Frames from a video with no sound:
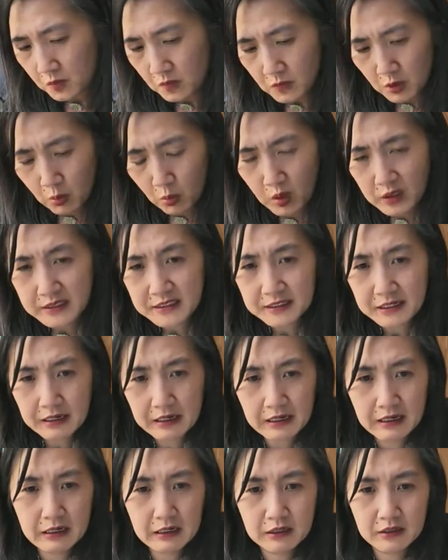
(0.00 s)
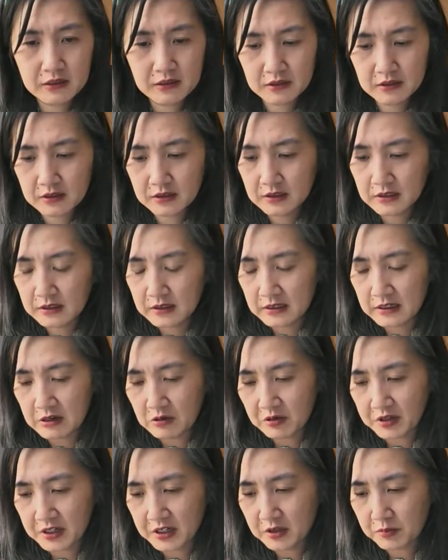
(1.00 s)
one day I will
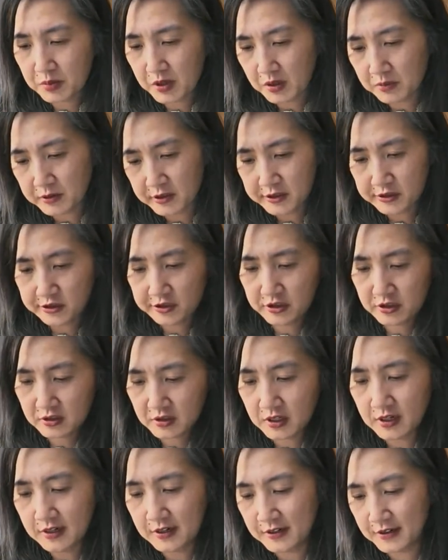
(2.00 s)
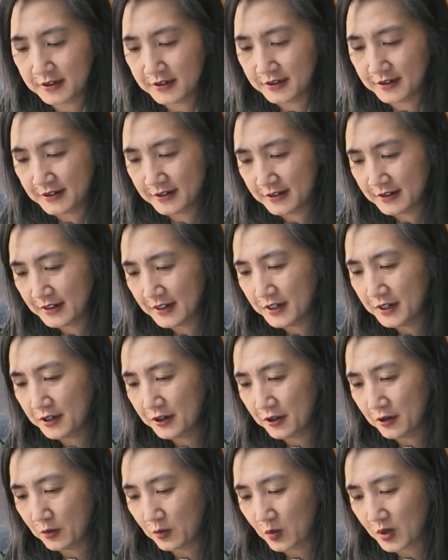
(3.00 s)
get it published.
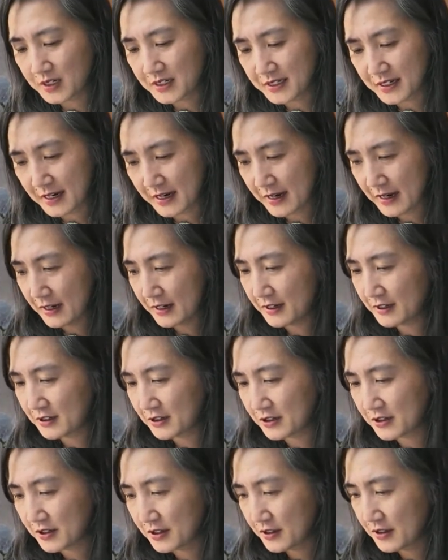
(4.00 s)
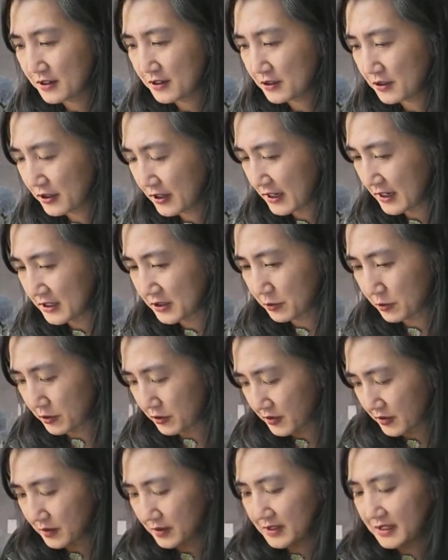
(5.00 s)
One day you guys
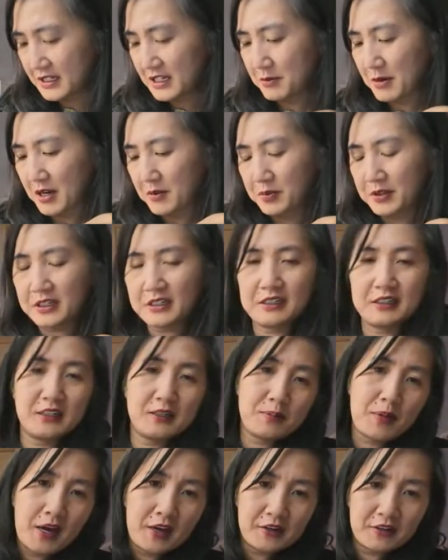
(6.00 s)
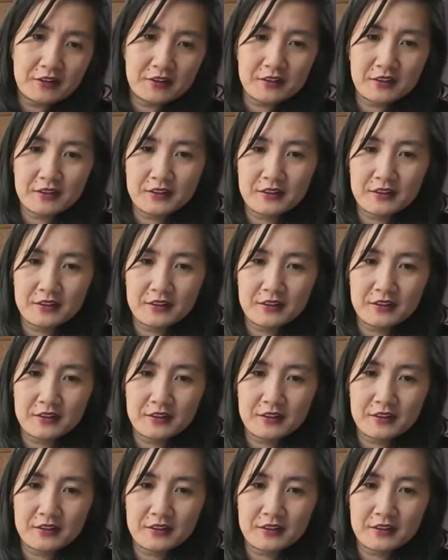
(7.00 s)
will see my peony pattern.